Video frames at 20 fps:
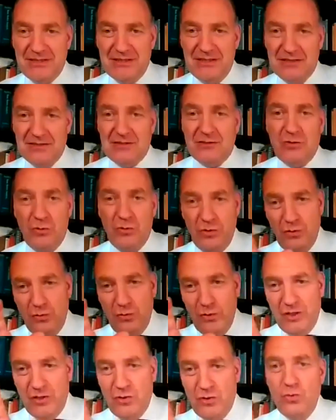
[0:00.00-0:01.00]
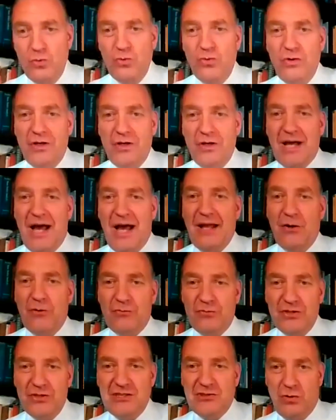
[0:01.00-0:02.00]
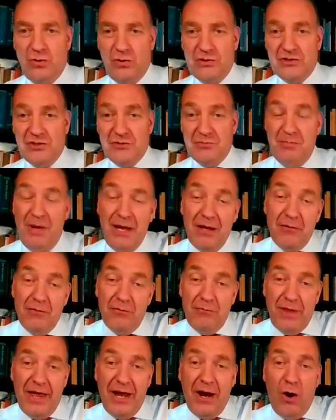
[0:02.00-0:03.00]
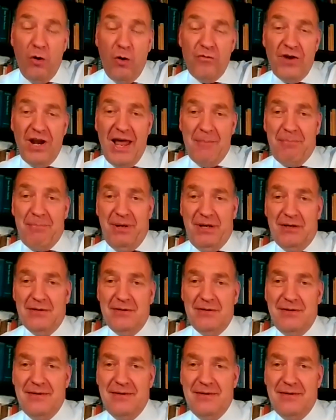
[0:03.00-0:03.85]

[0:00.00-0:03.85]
business? So you need two kind of resources. They are overlapping.